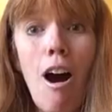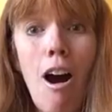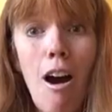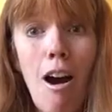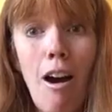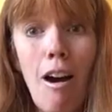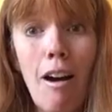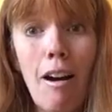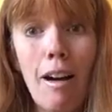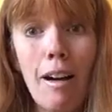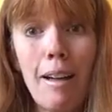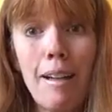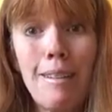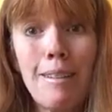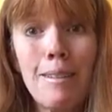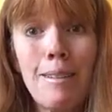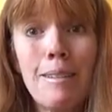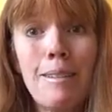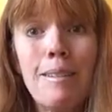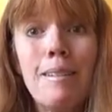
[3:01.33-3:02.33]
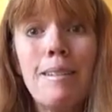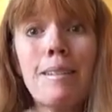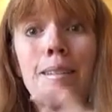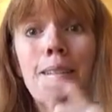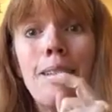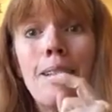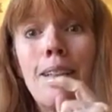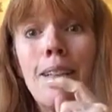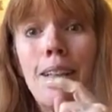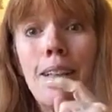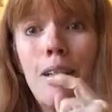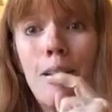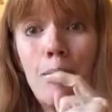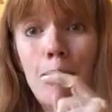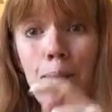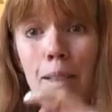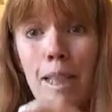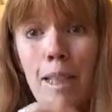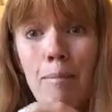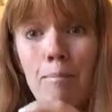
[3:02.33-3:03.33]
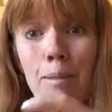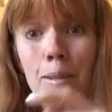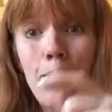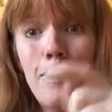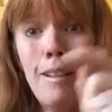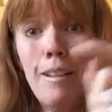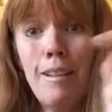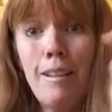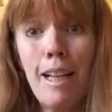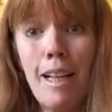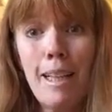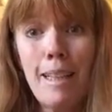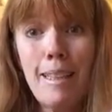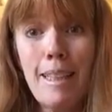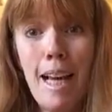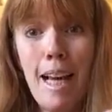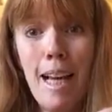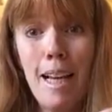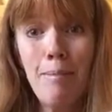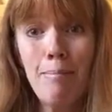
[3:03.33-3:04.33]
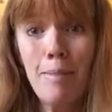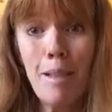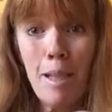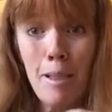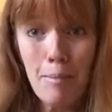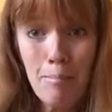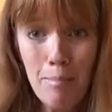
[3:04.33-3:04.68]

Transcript: are people like them,